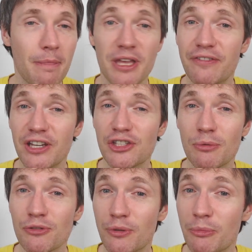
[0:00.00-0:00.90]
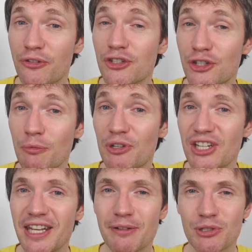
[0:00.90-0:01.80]
But yeah, thank you so much for my first super
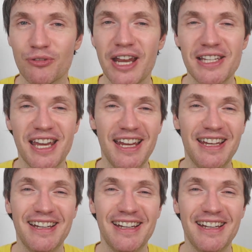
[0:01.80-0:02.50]
chat. That was great.